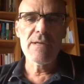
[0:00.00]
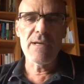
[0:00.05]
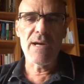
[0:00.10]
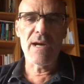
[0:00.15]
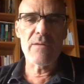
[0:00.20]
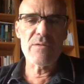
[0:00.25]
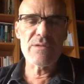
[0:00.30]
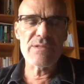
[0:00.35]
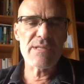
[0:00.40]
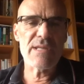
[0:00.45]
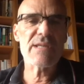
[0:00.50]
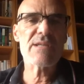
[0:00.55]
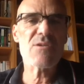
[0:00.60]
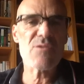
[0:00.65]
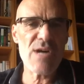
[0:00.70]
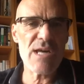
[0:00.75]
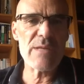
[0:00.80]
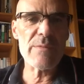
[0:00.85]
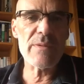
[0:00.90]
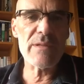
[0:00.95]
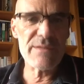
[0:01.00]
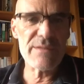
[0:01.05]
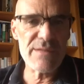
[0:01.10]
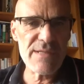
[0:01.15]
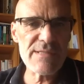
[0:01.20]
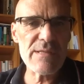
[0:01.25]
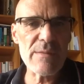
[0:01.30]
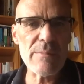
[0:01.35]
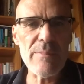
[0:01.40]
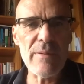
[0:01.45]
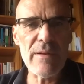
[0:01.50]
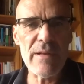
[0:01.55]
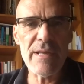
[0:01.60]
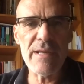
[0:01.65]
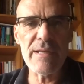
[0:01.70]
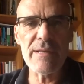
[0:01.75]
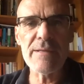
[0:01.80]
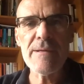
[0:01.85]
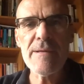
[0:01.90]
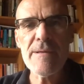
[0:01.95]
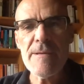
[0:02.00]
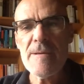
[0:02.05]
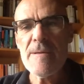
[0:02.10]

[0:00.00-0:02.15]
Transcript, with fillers: I would say, credible discipline